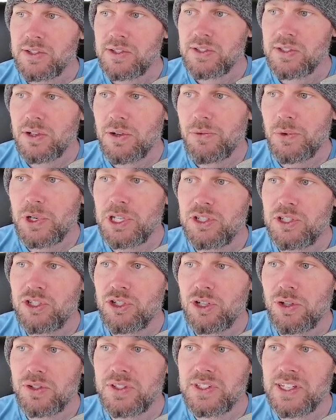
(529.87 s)
So if we
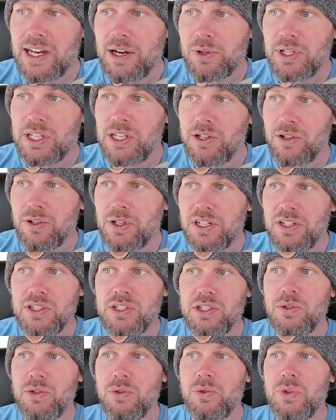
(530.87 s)
drill down here
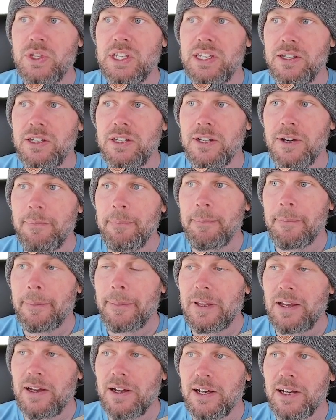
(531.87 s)
into the
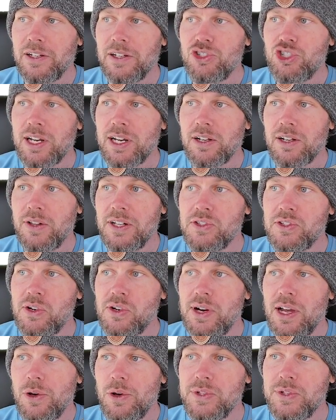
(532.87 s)
check cluster
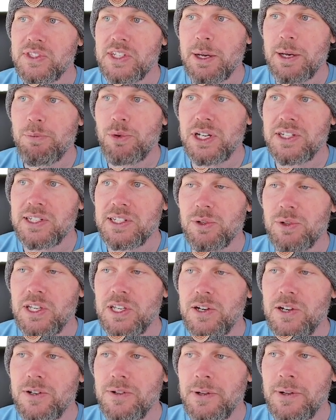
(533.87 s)
health step right down
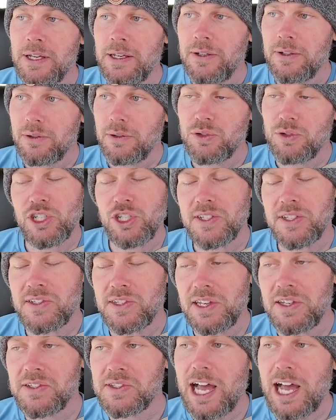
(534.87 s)
here, which they
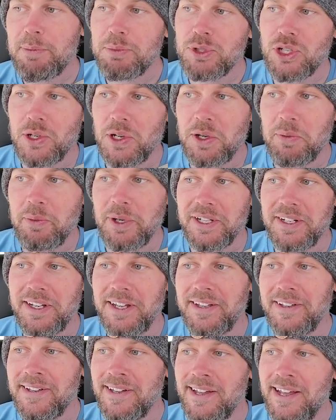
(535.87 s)
say is optional, but
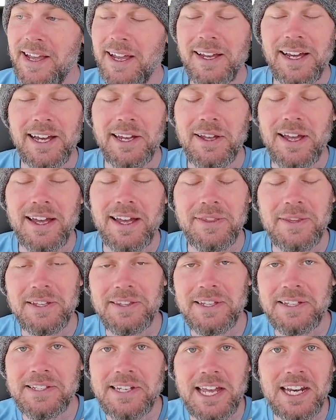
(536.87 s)
I think
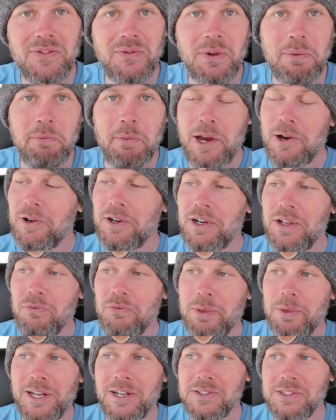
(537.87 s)
that's kind of imperative
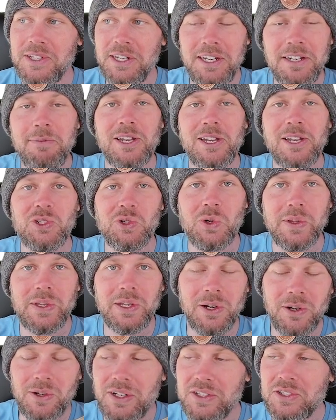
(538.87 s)
because you need to make sure that
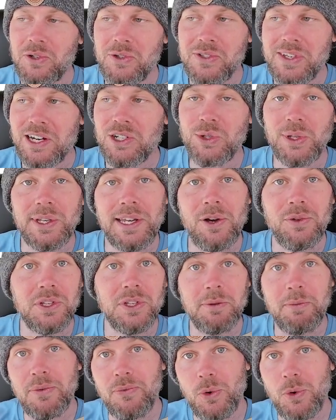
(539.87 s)
your cluster is actually
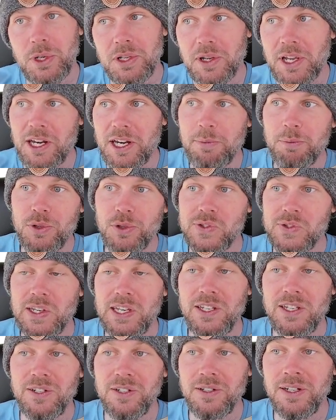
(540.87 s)
healthy before you kind of
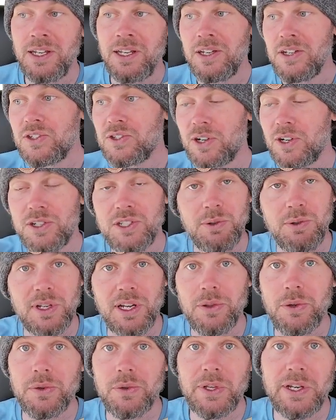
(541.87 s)
proceed and start doing
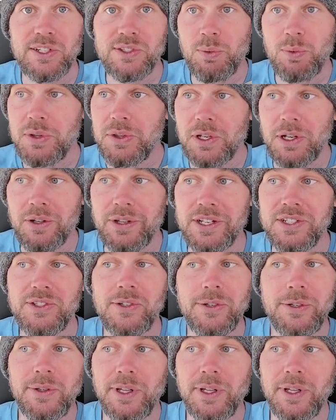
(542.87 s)
other things with the cluster,